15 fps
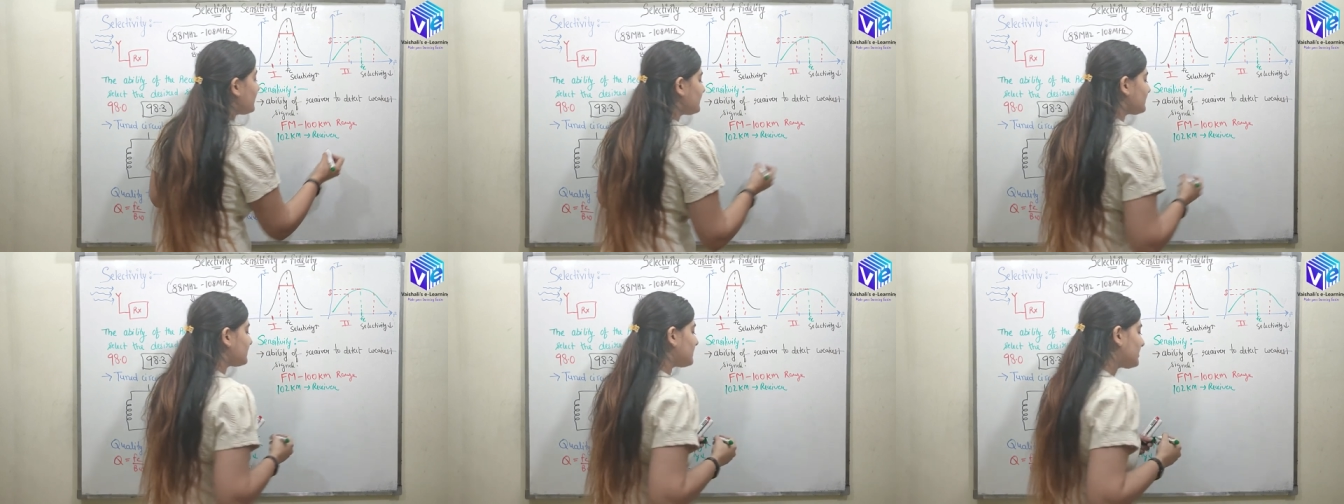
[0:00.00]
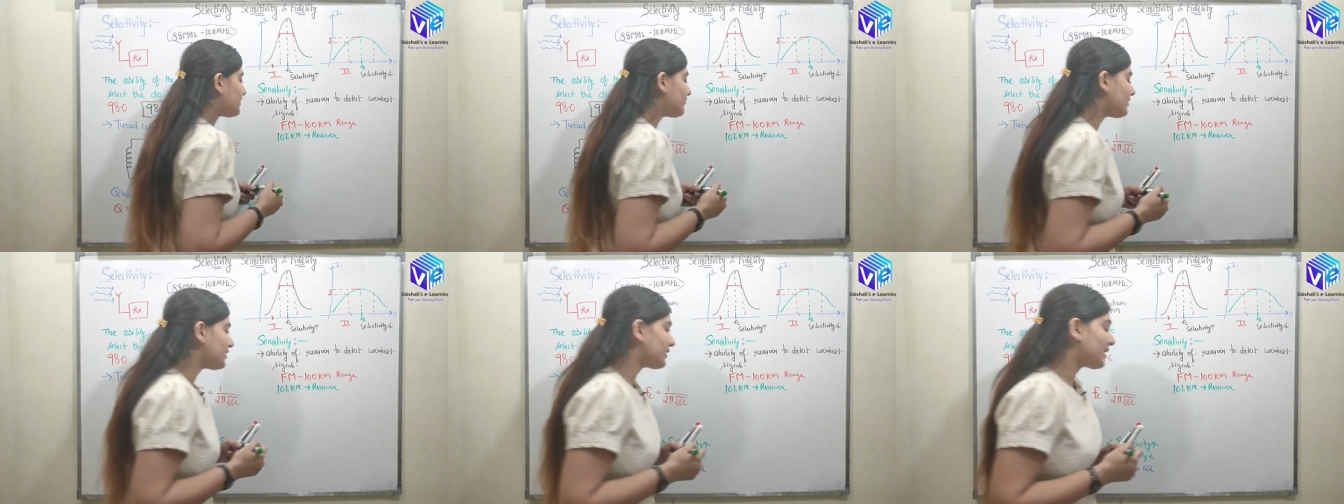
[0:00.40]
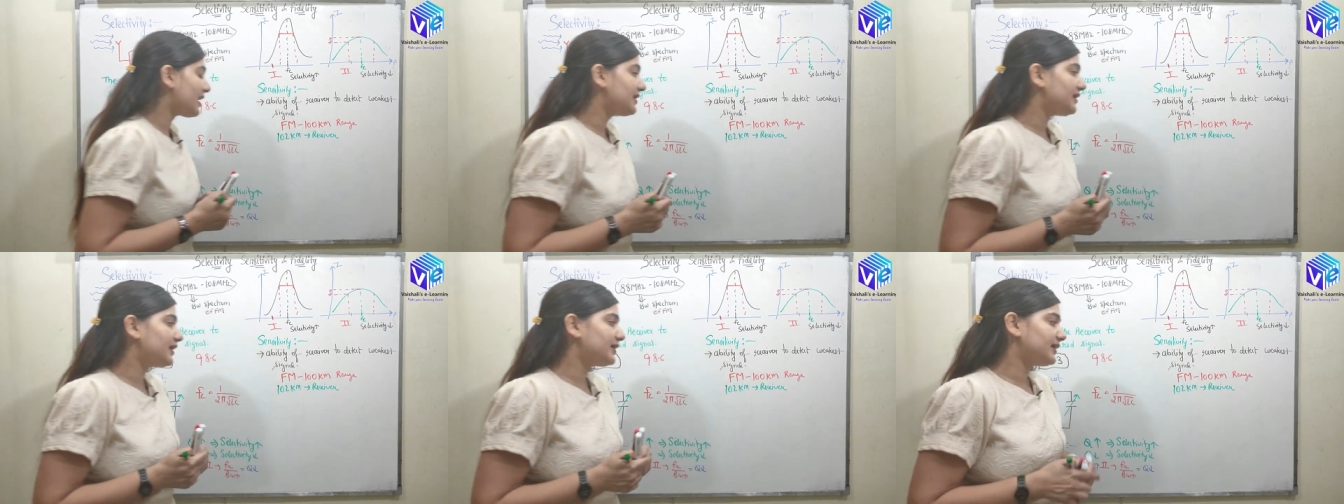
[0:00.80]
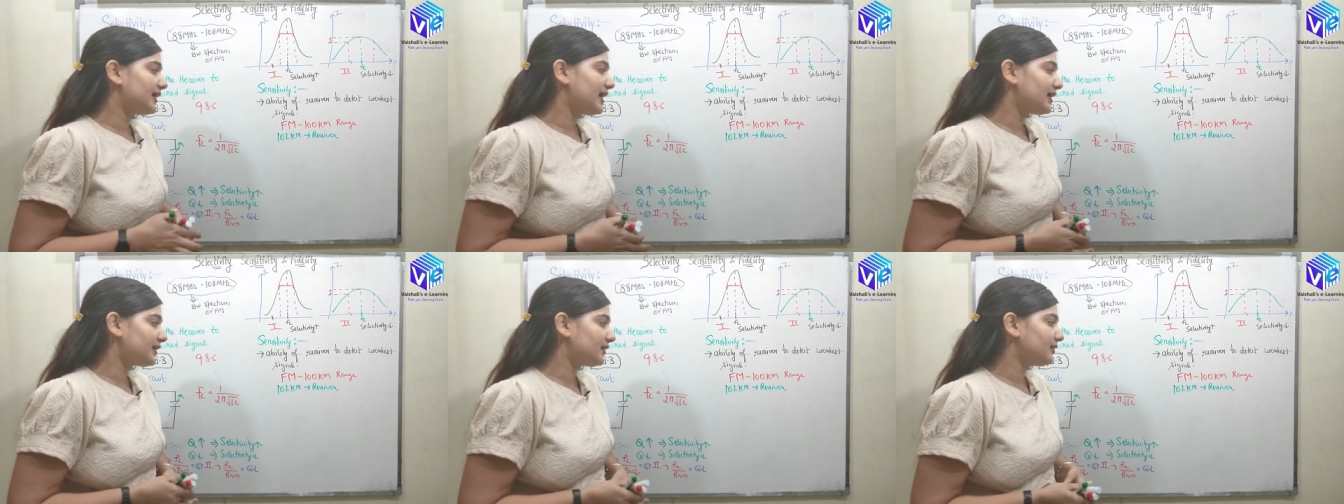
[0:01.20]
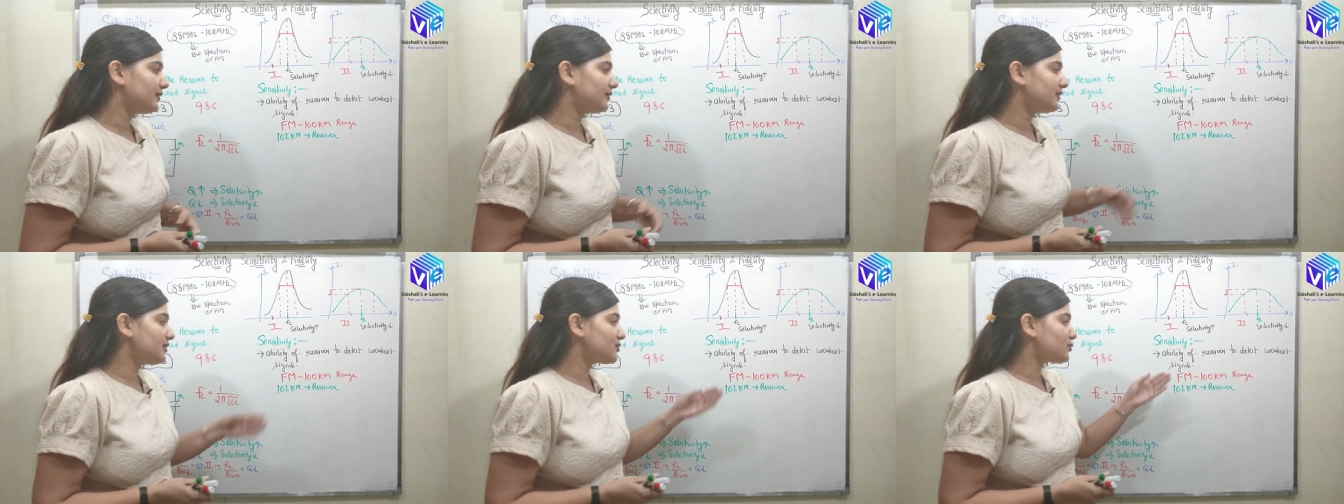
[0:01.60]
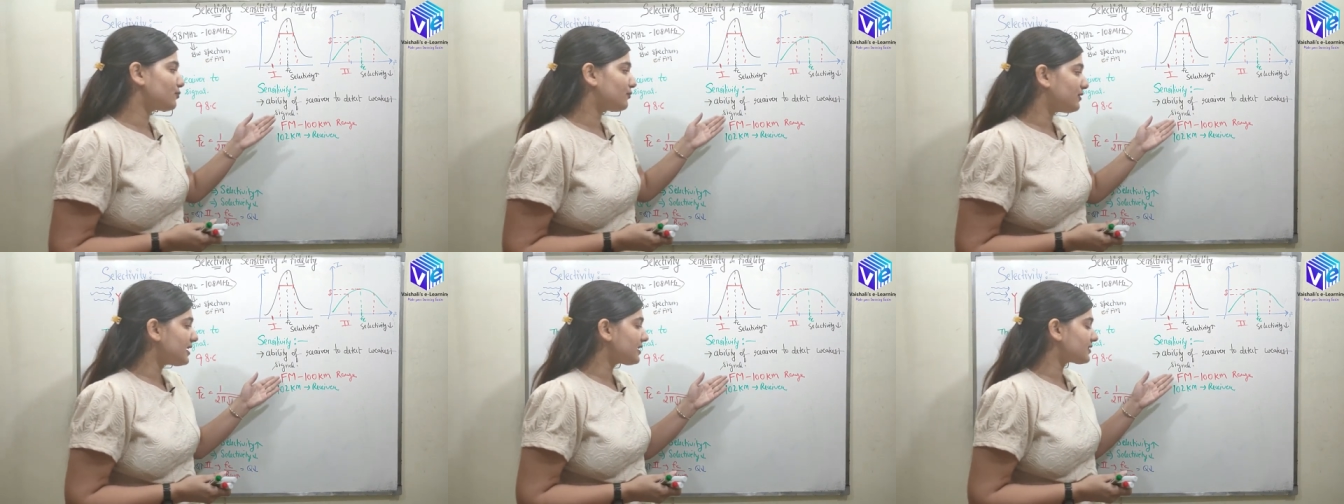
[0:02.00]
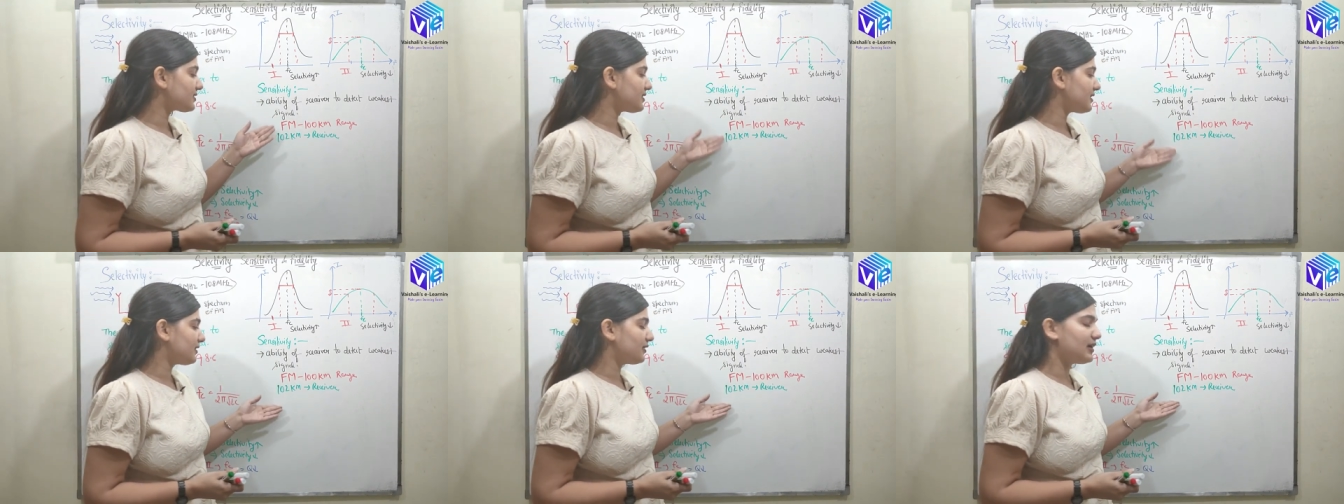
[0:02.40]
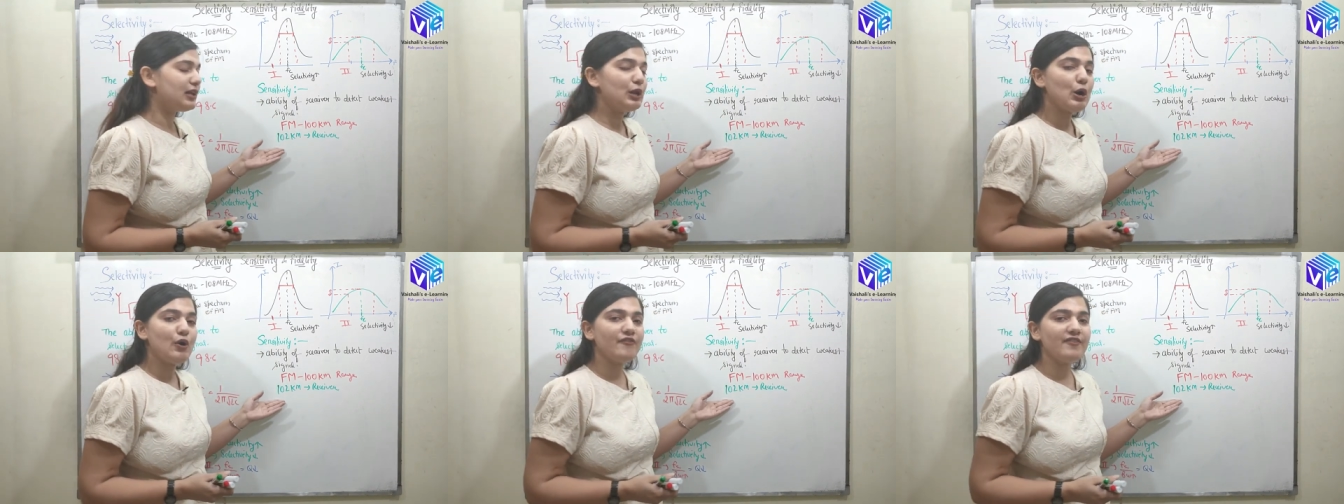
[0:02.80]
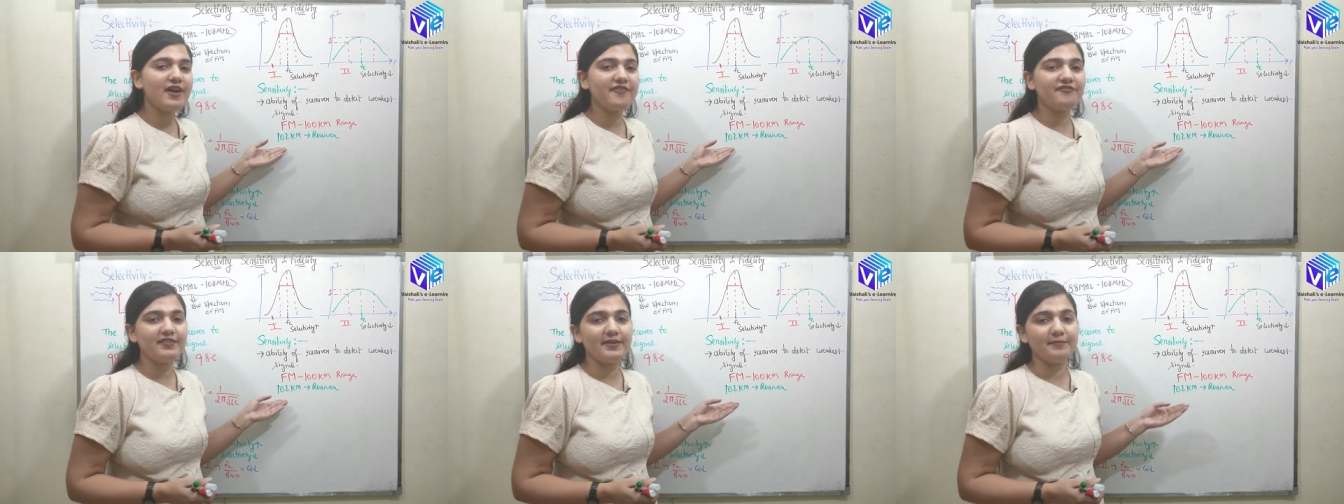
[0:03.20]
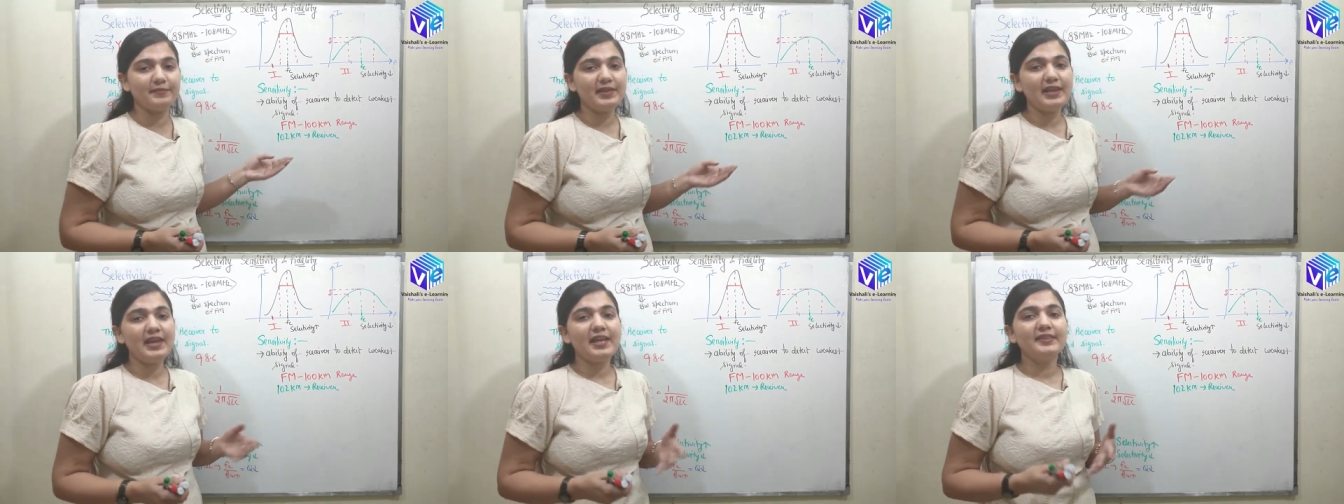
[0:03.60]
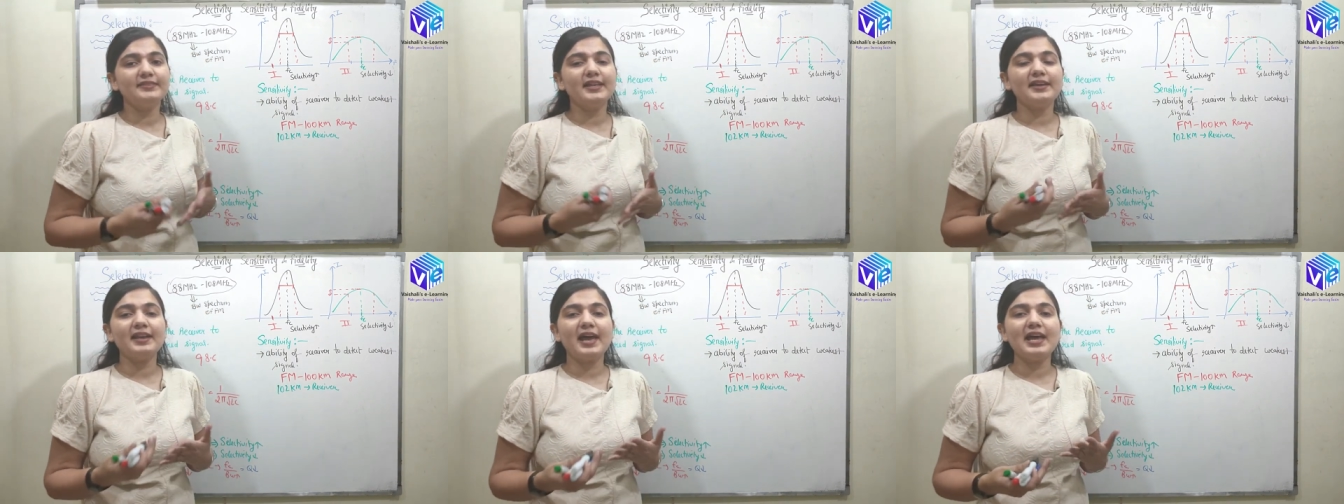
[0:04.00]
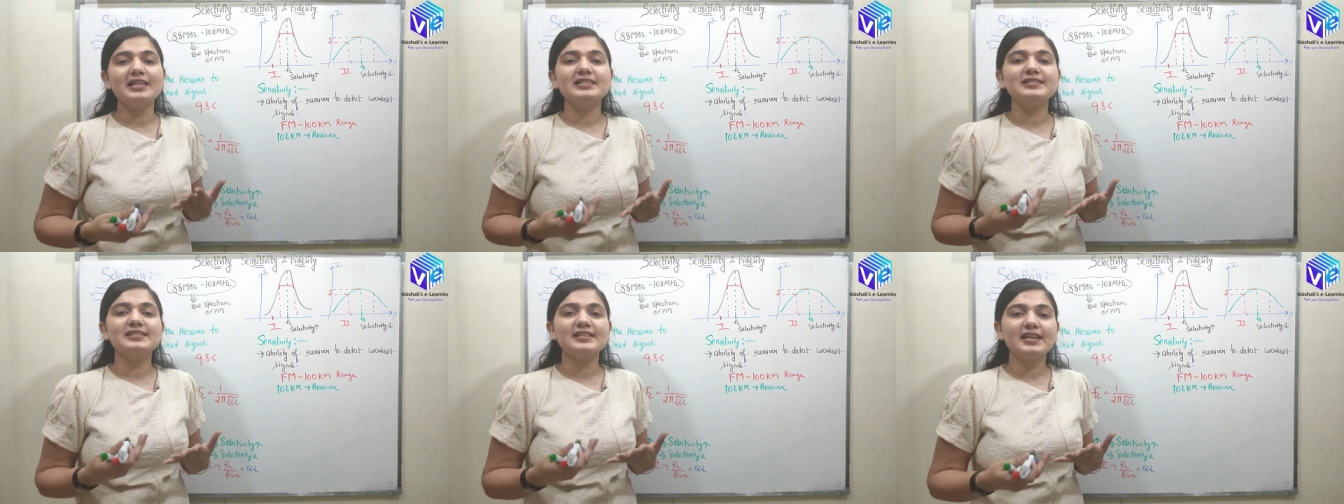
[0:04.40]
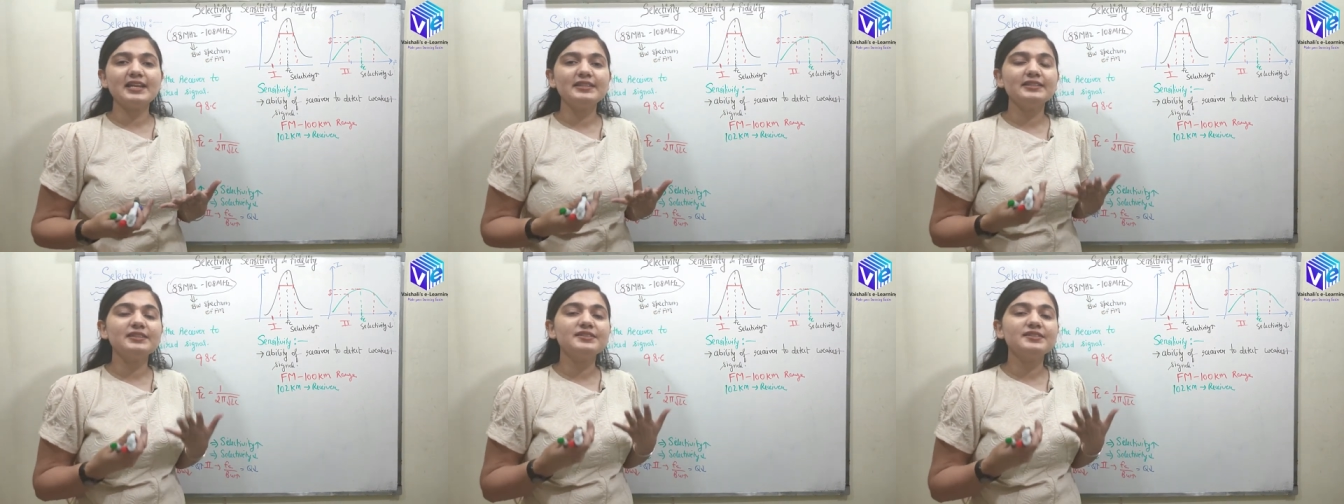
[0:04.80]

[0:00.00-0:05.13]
receiver can detect this weak signal of FM, then I'll say